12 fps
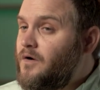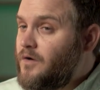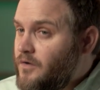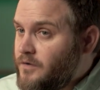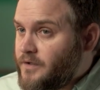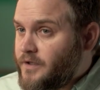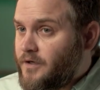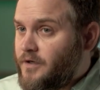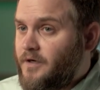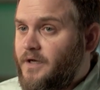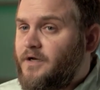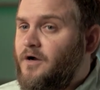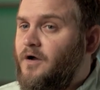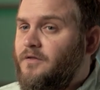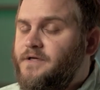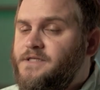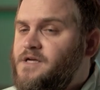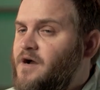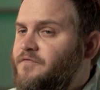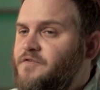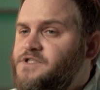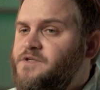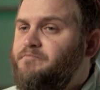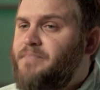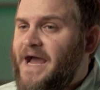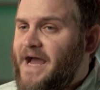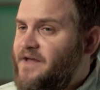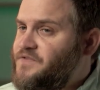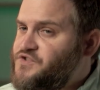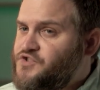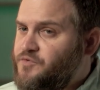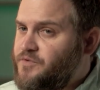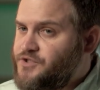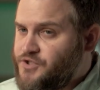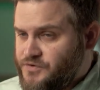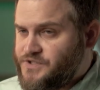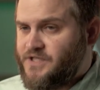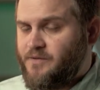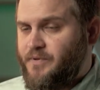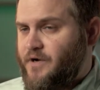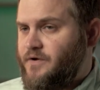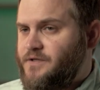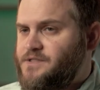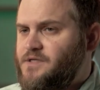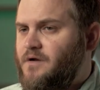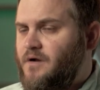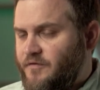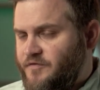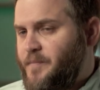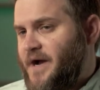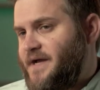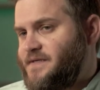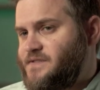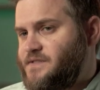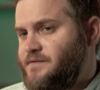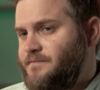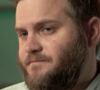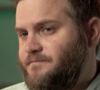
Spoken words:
Erlanger and colleagues offer some paths to reduce the appearance of the bias.